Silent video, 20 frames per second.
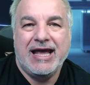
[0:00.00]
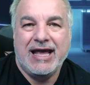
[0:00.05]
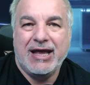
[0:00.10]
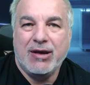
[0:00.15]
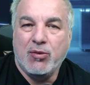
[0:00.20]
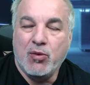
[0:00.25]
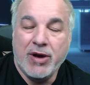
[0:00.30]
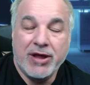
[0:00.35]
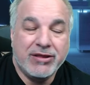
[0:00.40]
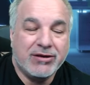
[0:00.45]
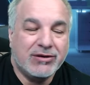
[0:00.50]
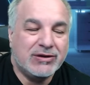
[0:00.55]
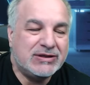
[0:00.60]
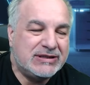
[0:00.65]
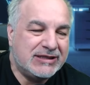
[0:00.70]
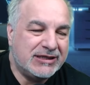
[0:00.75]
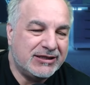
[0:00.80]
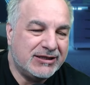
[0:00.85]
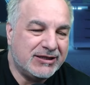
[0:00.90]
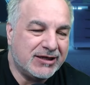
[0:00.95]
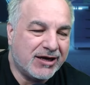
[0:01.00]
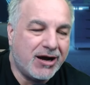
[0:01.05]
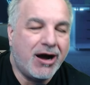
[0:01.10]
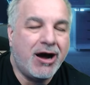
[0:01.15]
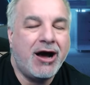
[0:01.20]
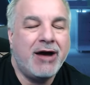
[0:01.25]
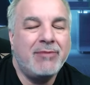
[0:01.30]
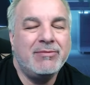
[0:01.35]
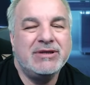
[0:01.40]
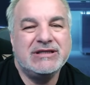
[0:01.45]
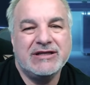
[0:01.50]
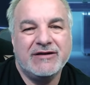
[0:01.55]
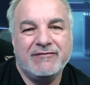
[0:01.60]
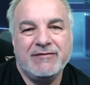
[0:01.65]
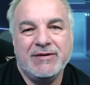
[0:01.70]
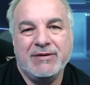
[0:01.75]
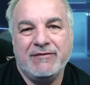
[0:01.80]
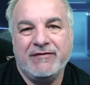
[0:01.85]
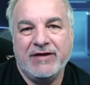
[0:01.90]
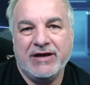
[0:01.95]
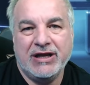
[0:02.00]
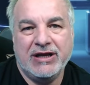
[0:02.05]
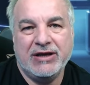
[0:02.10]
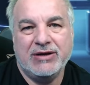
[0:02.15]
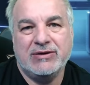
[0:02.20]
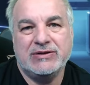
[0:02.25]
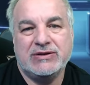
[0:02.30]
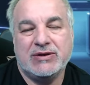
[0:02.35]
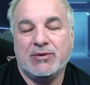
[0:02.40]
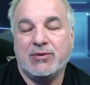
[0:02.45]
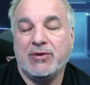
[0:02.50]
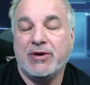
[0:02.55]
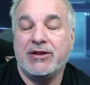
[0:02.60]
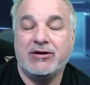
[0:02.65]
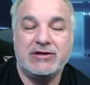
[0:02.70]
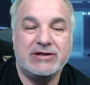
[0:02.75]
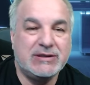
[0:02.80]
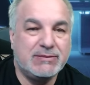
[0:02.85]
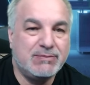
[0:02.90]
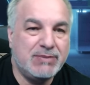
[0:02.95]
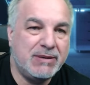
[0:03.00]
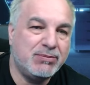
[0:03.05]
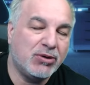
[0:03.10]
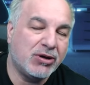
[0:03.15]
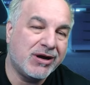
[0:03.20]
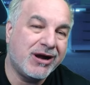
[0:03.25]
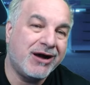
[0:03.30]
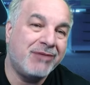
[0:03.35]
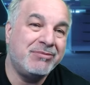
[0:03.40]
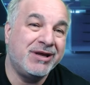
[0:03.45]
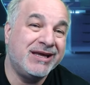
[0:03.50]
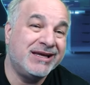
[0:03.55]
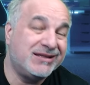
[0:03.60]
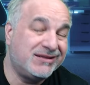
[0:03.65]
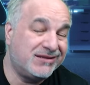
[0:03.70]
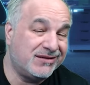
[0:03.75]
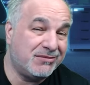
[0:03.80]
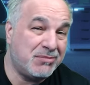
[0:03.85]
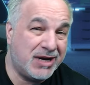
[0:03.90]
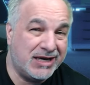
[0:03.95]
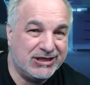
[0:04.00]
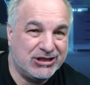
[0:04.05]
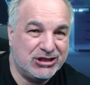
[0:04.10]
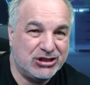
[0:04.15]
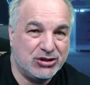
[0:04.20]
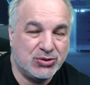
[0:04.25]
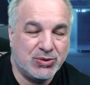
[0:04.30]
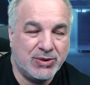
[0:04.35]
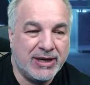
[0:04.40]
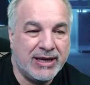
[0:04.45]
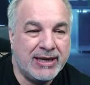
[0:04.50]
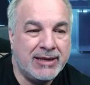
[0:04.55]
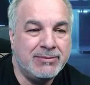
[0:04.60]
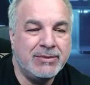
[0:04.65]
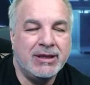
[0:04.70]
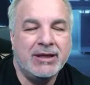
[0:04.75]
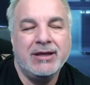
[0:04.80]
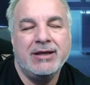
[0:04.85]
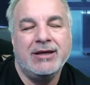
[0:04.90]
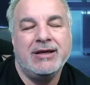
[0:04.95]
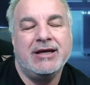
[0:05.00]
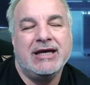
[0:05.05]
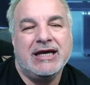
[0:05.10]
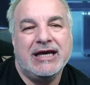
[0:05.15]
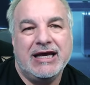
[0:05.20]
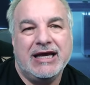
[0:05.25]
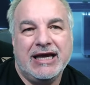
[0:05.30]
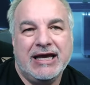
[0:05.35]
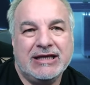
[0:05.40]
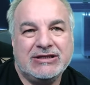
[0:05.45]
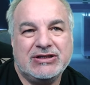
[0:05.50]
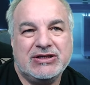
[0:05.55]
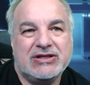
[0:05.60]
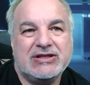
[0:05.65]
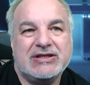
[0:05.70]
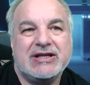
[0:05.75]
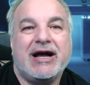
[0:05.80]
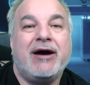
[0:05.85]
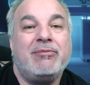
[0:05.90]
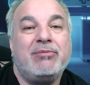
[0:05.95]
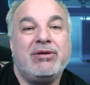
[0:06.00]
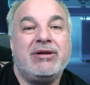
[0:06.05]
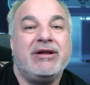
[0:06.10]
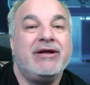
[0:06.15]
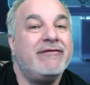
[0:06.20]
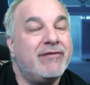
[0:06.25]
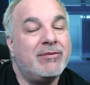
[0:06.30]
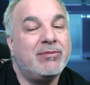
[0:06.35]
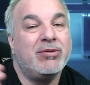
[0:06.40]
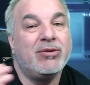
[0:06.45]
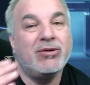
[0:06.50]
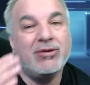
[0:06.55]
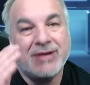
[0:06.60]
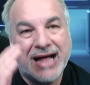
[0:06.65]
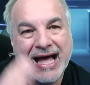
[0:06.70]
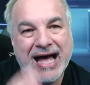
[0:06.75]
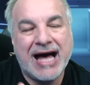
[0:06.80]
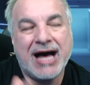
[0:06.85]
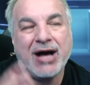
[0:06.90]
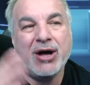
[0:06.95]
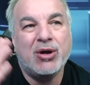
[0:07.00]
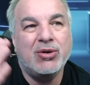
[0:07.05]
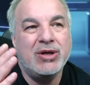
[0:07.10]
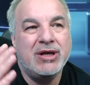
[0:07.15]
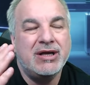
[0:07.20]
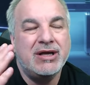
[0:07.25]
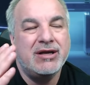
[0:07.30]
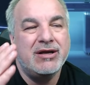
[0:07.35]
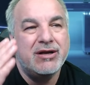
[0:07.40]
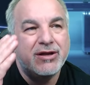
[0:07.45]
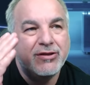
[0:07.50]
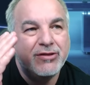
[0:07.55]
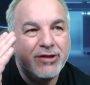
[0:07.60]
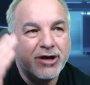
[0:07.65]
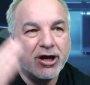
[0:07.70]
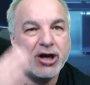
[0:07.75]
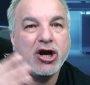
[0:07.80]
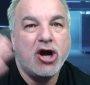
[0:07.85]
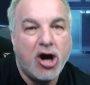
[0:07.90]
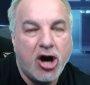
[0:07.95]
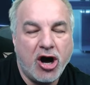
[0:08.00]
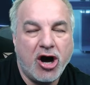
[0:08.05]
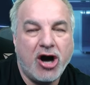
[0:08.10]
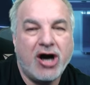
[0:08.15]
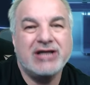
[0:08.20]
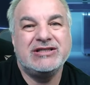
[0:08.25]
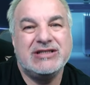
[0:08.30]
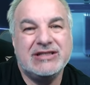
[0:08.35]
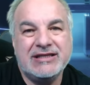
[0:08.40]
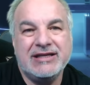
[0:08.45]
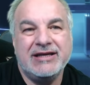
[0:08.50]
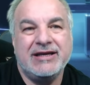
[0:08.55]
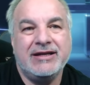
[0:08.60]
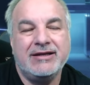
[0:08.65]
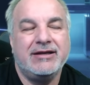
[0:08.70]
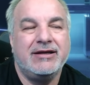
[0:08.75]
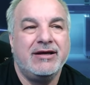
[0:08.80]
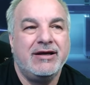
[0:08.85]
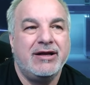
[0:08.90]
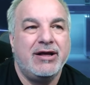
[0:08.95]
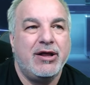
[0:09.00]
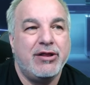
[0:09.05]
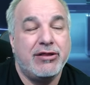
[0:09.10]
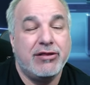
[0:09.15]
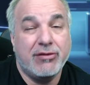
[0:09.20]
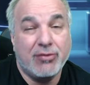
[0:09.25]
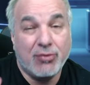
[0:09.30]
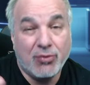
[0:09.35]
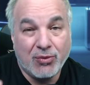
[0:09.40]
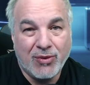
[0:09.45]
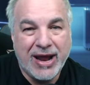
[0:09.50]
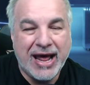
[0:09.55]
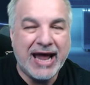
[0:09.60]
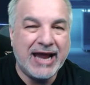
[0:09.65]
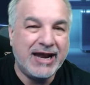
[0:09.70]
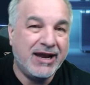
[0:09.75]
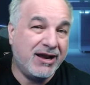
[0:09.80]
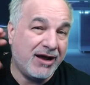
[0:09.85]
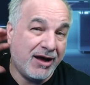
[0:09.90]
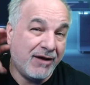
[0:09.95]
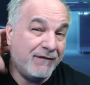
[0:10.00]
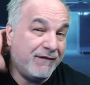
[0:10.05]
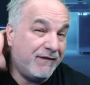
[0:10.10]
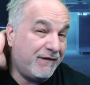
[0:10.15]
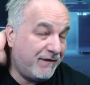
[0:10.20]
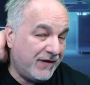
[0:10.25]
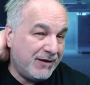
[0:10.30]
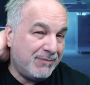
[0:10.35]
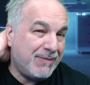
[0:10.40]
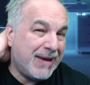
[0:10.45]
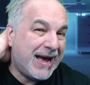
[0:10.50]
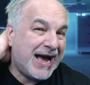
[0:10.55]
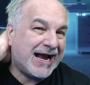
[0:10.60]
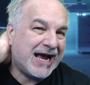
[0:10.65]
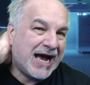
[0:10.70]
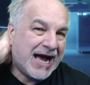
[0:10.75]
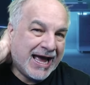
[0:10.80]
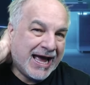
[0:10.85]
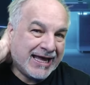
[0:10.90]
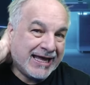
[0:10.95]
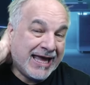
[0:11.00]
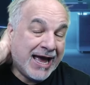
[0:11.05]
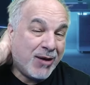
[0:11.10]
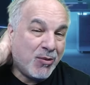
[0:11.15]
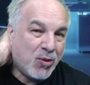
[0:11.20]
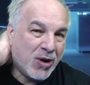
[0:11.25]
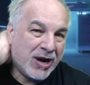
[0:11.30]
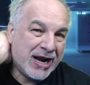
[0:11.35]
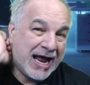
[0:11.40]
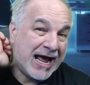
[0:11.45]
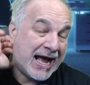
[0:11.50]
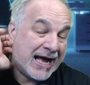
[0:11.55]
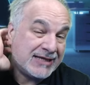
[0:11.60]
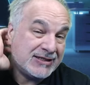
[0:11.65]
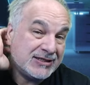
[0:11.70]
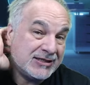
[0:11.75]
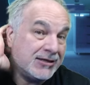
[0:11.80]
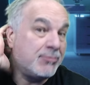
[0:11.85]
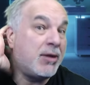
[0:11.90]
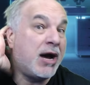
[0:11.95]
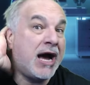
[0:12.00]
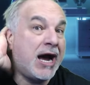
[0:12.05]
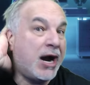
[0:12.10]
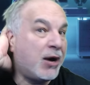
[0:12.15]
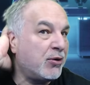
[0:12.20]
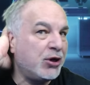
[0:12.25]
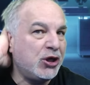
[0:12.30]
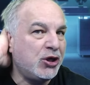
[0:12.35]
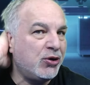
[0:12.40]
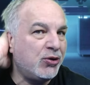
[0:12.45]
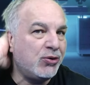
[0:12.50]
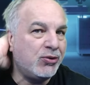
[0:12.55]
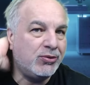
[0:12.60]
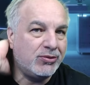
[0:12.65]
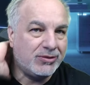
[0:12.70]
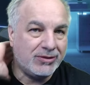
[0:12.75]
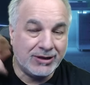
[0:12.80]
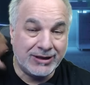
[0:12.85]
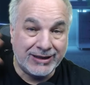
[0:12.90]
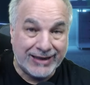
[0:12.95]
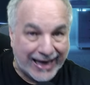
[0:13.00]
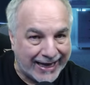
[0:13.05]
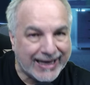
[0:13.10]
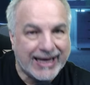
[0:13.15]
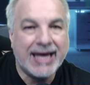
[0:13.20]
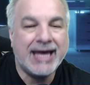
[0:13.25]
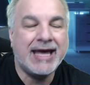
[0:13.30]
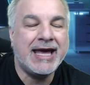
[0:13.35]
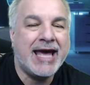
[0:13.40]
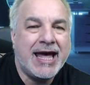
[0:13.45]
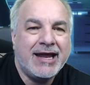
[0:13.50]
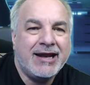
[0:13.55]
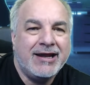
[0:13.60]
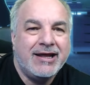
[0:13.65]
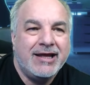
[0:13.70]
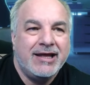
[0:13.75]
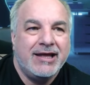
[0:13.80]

whether it's in the comments of my videos or whether it's people coming into my stream, it's just unbelievable how the constant thread of feedback I get when I ask them, How are you liking it?